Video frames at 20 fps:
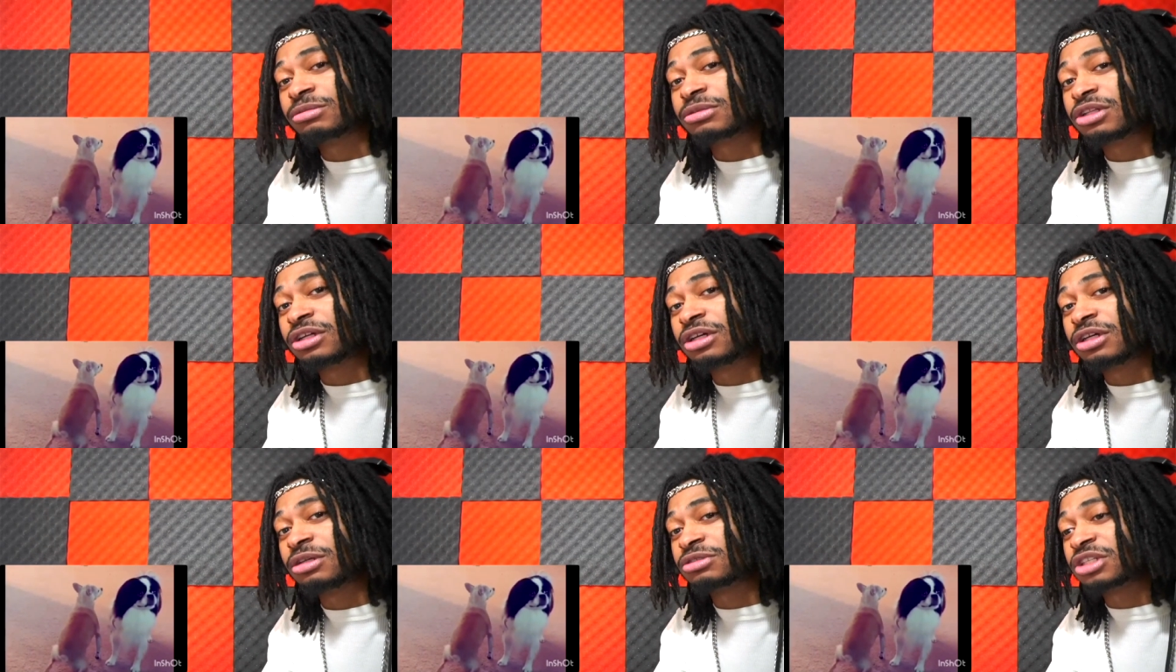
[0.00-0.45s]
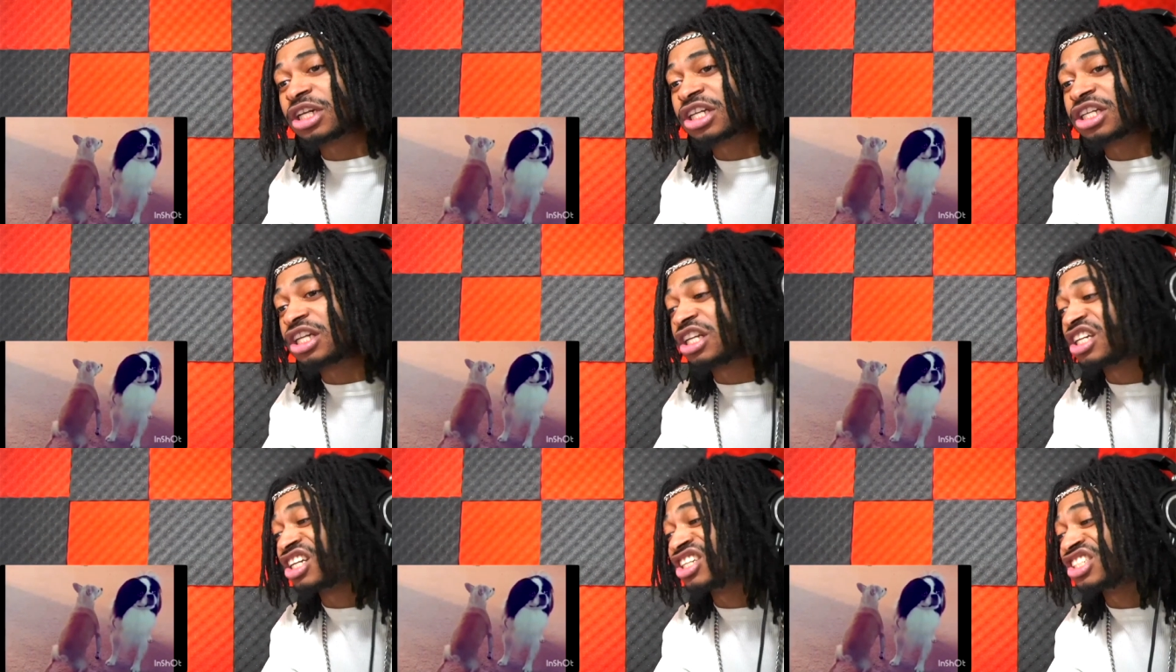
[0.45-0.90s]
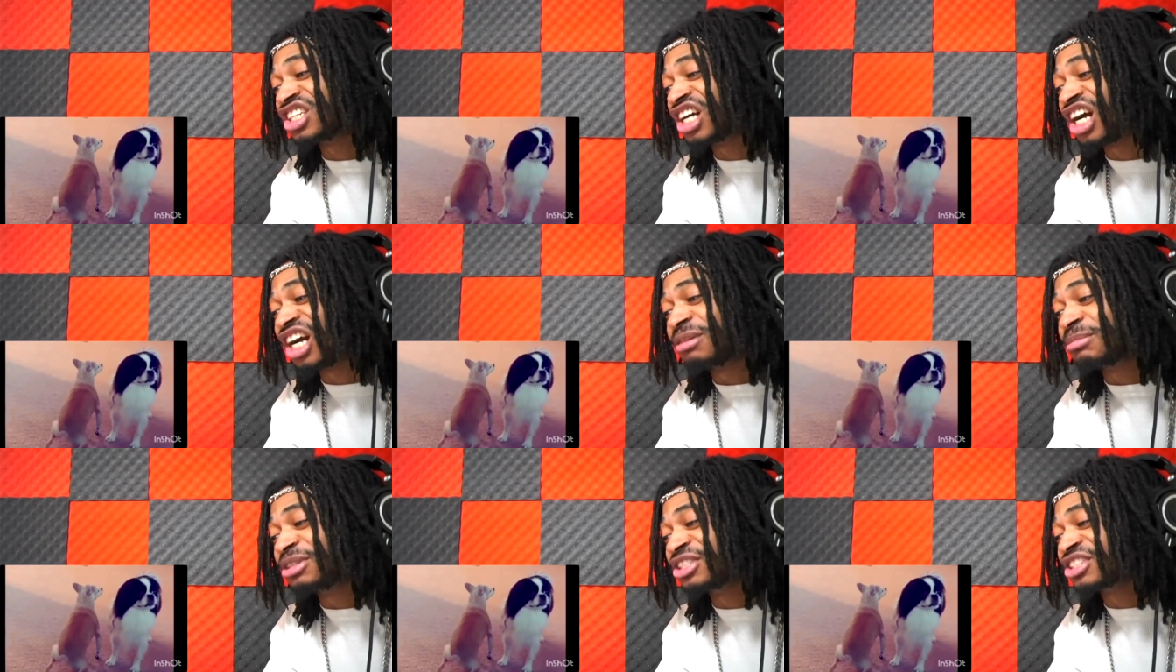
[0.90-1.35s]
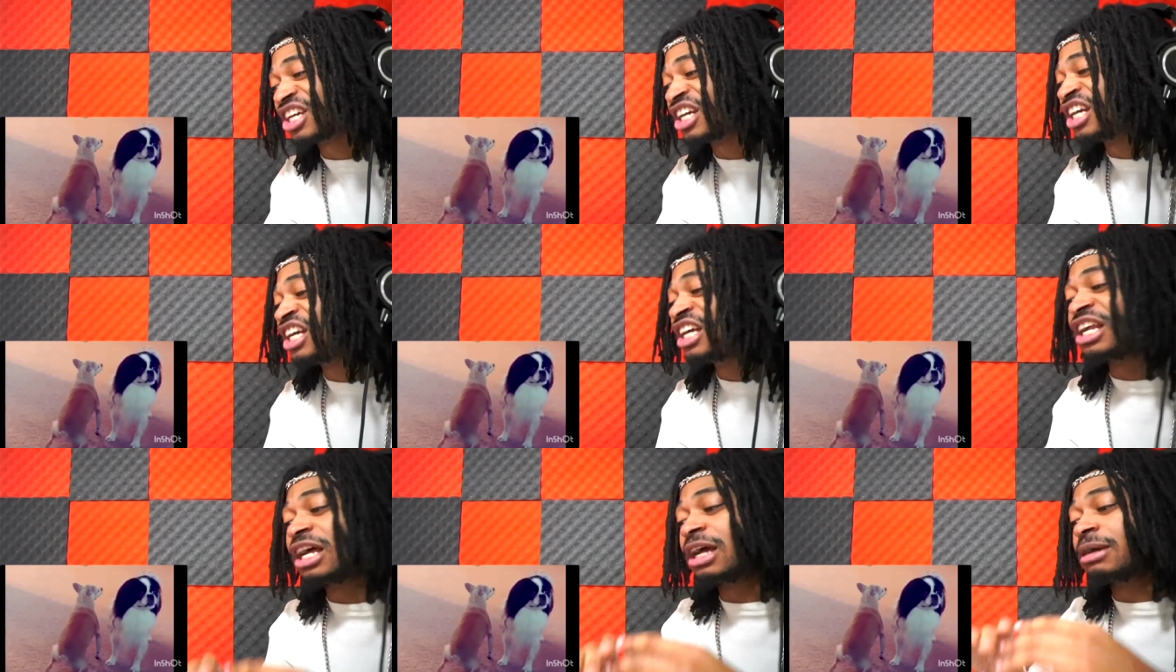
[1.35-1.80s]
clubs like King of Diamonds like
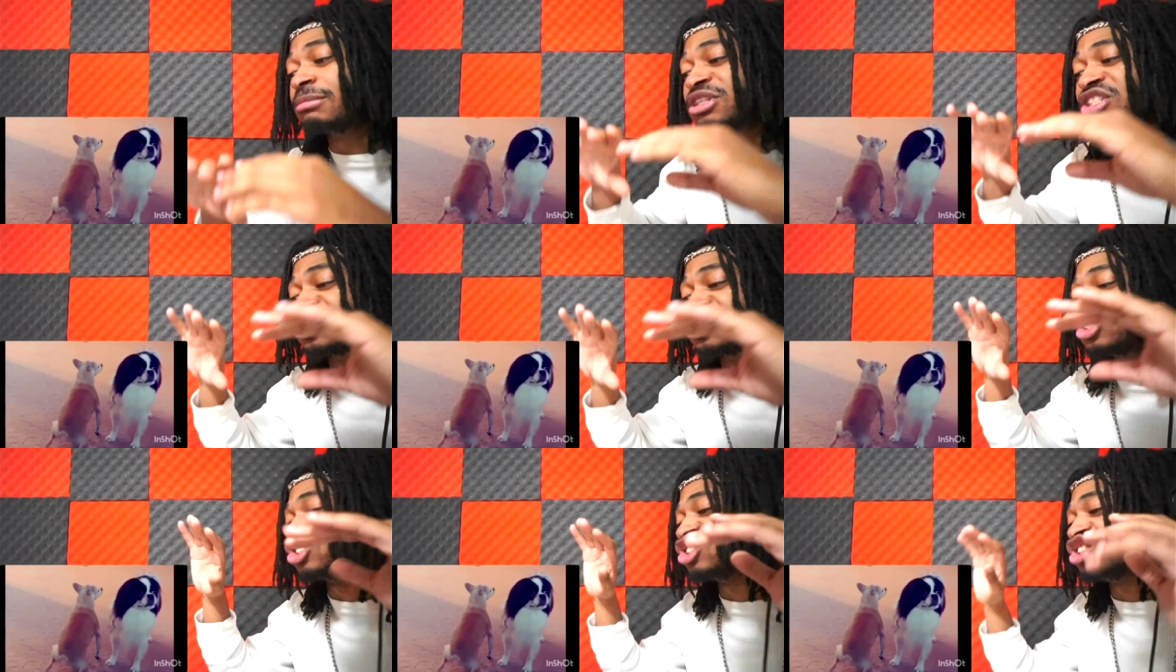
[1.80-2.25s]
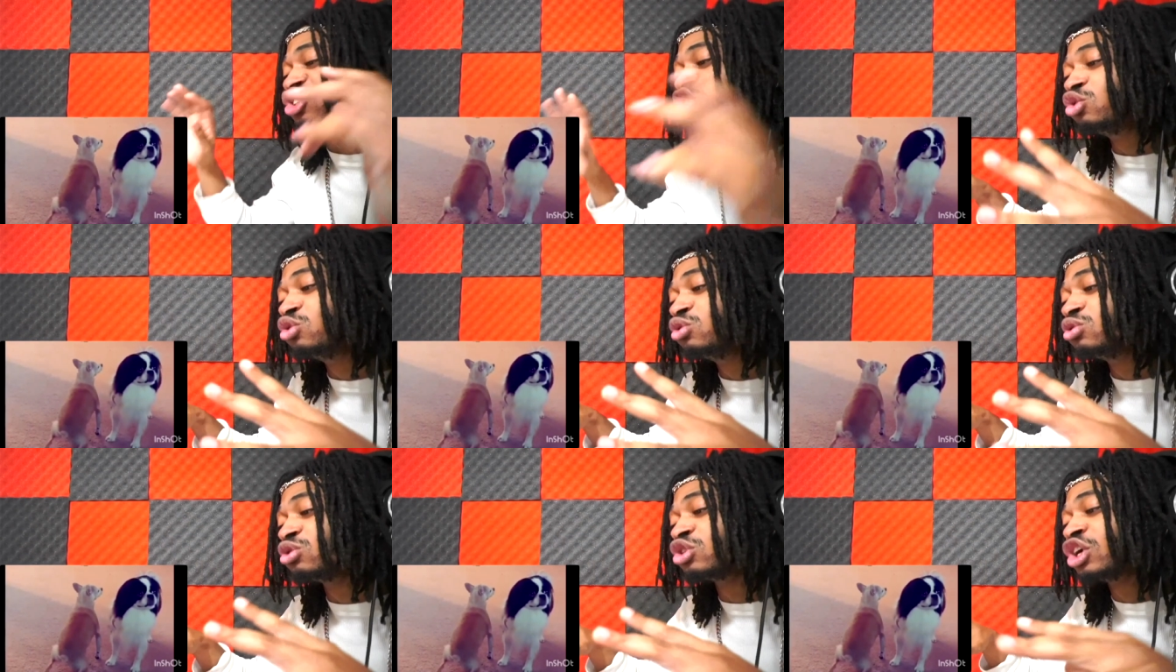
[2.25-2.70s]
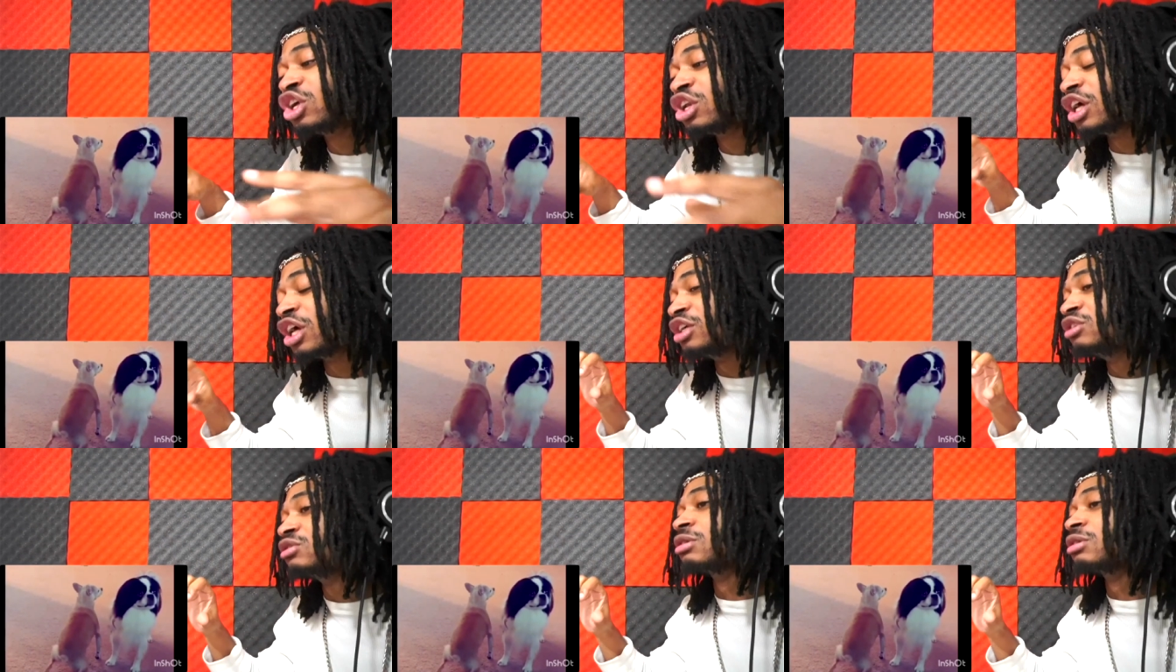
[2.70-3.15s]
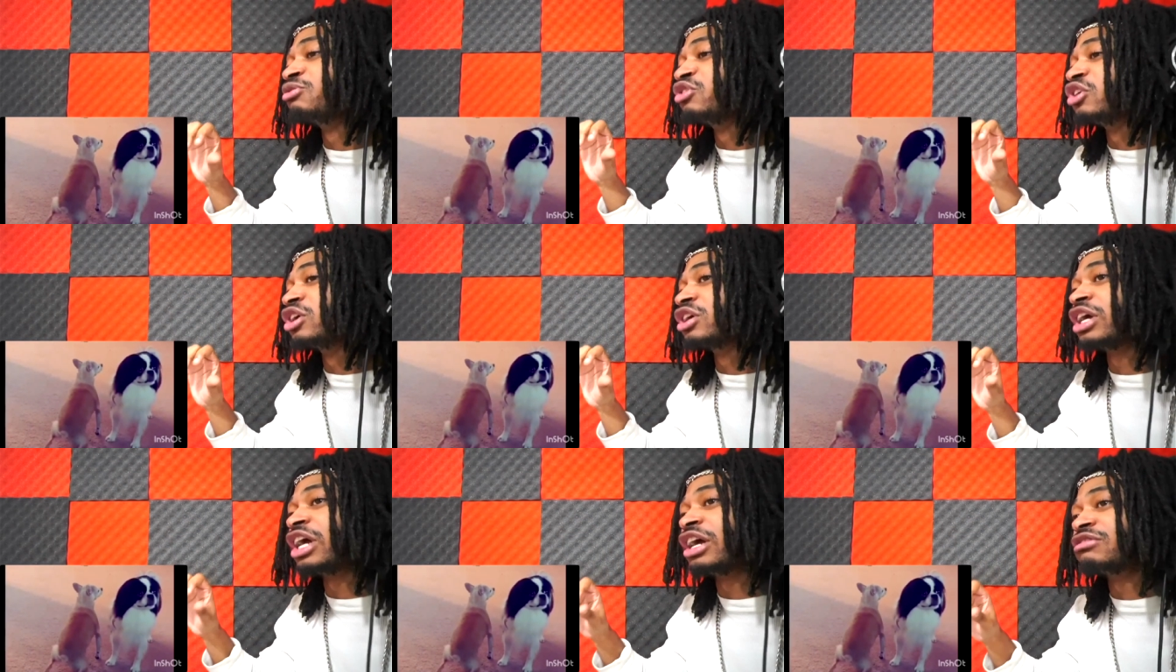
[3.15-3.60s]
that bitch is huge like you could
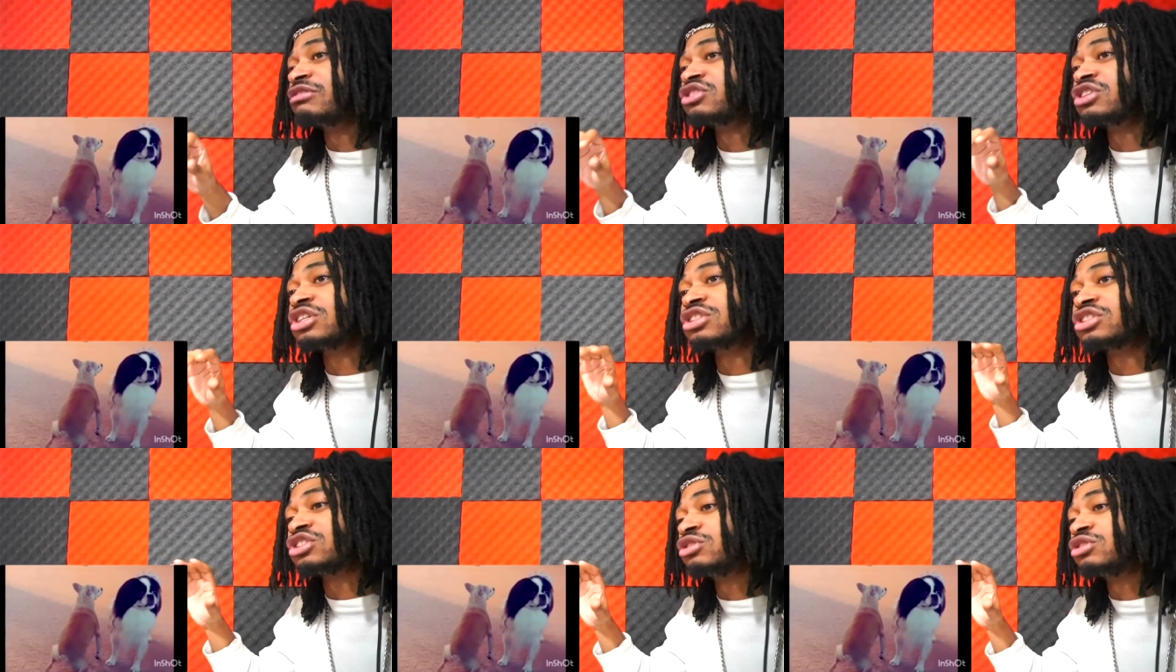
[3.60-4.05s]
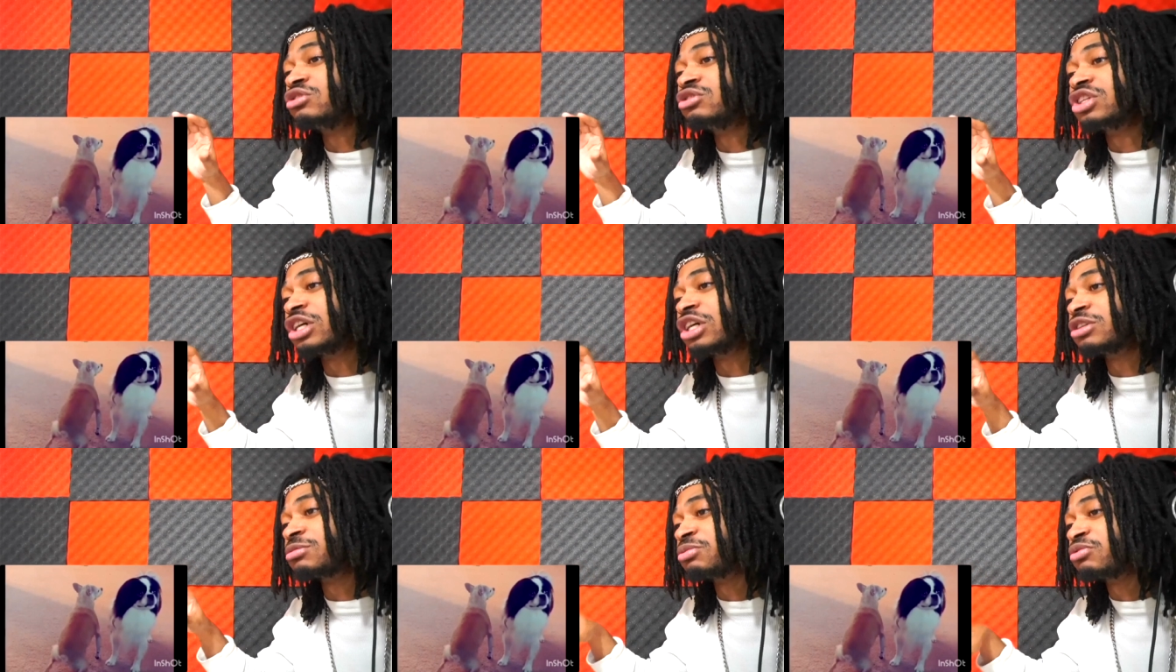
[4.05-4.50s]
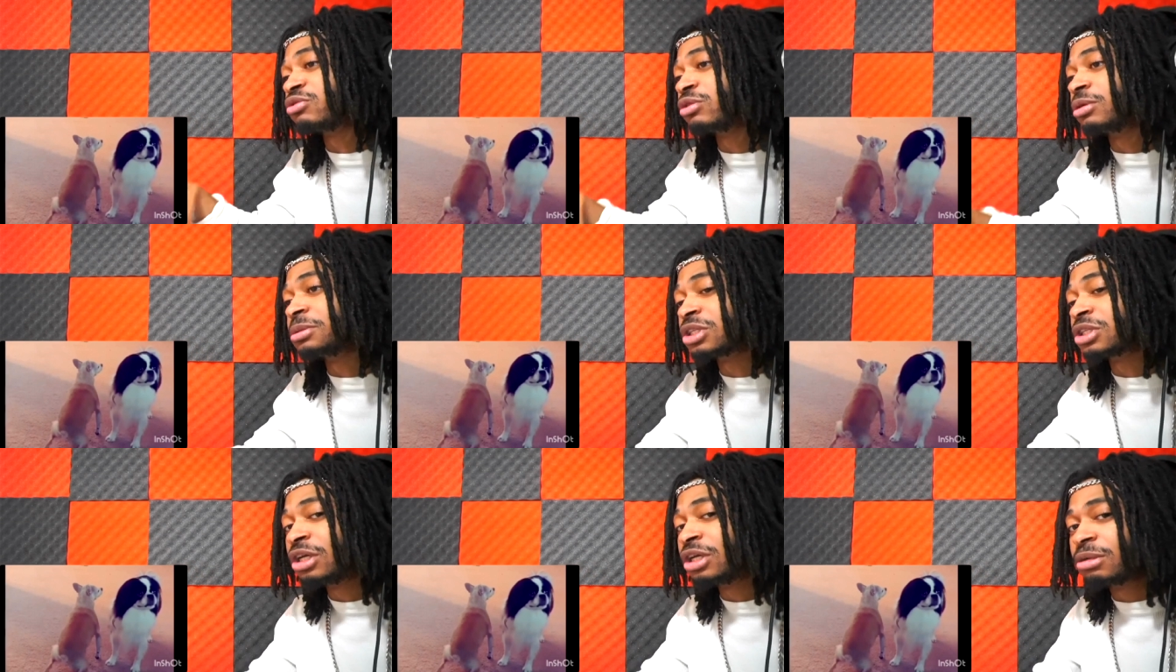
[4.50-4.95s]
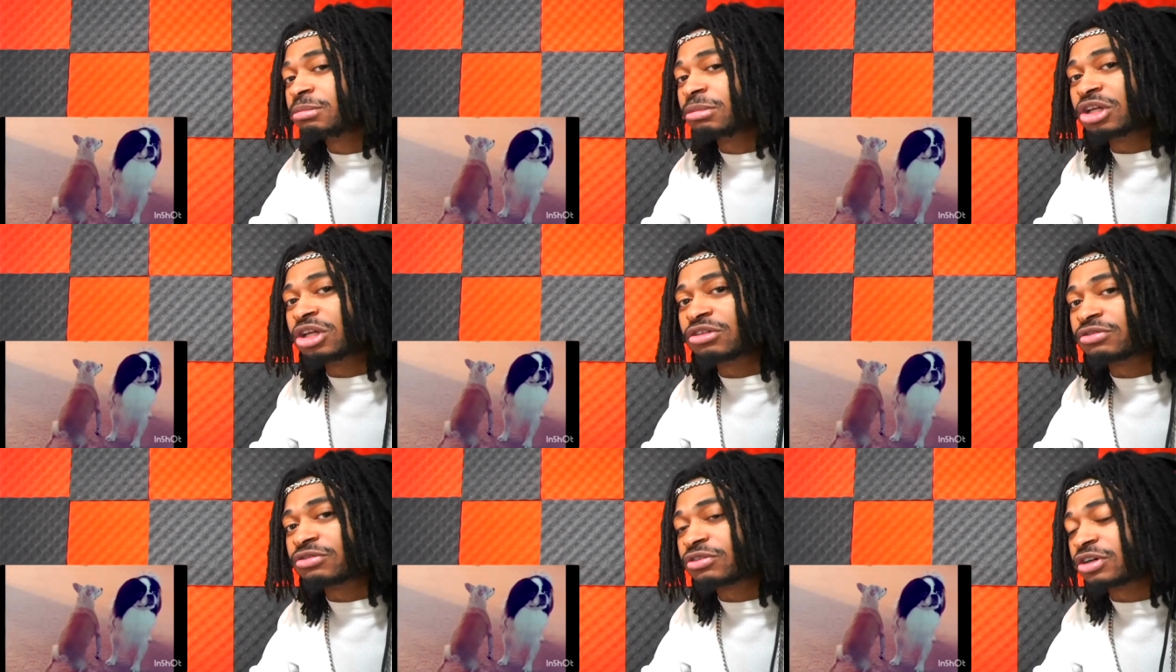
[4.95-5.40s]
fucking have such a huge ass performance
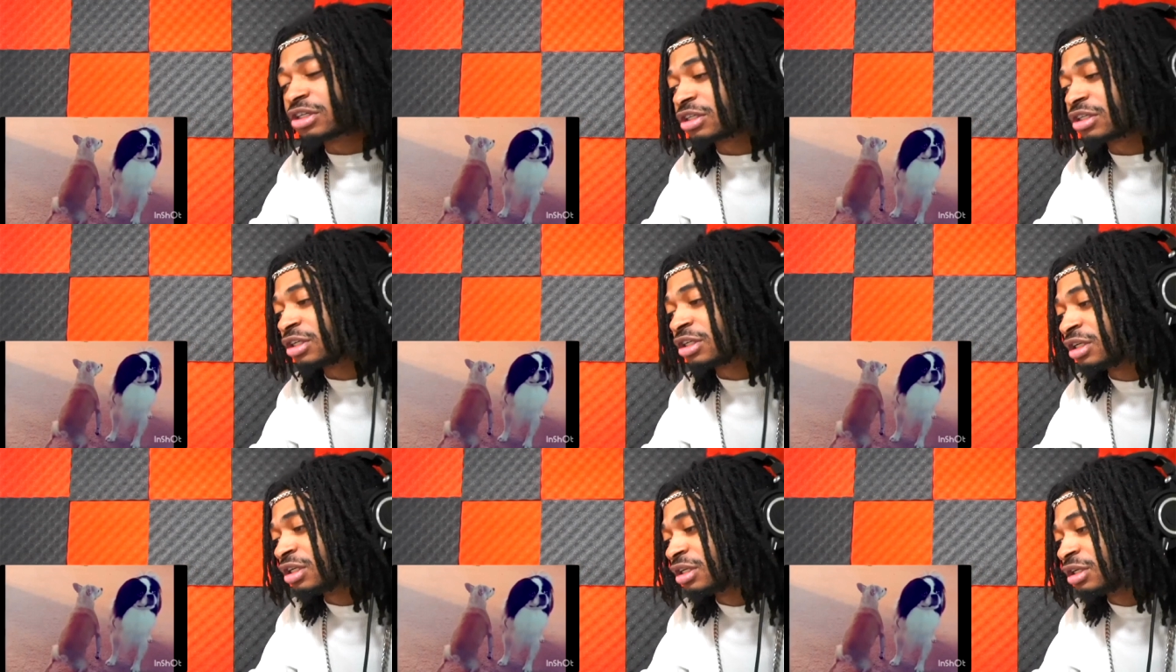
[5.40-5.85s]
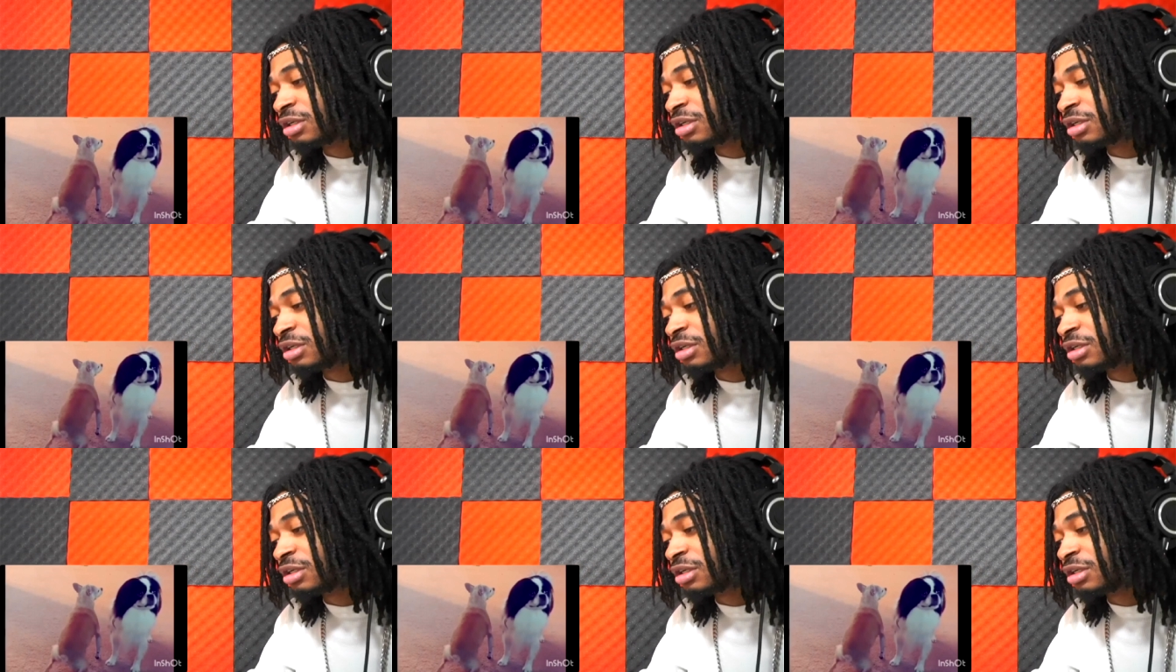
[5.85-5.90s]
motherfucking